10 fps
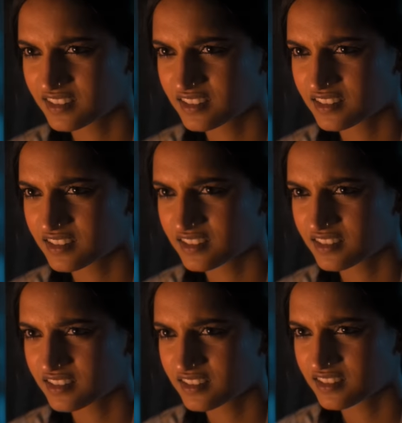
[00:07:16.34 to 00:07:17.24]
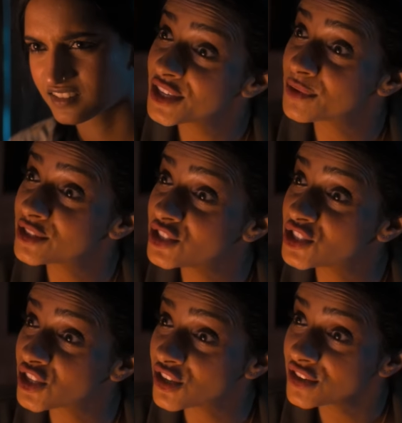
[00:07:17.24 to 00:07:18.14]
Doctor, you and your
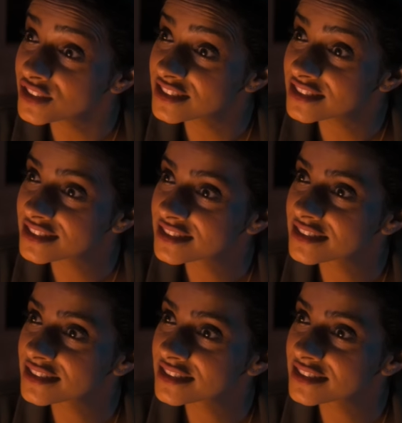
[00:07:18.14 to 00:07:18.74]
jokes?